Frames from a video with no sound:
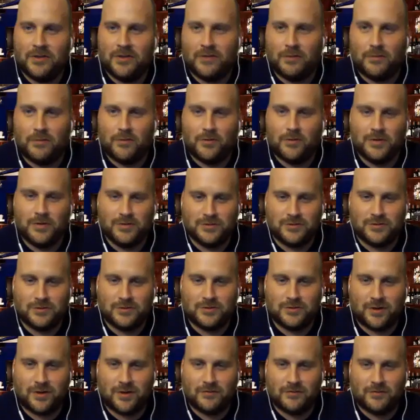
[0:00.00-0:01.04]
the boys
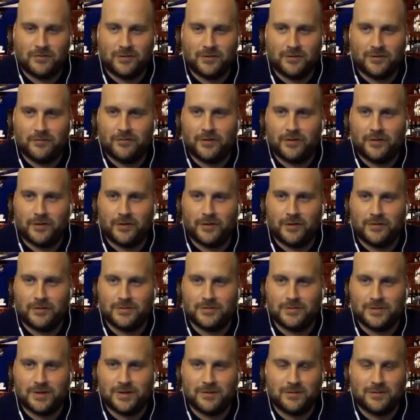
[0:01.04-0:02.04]
jerked off to your photos. That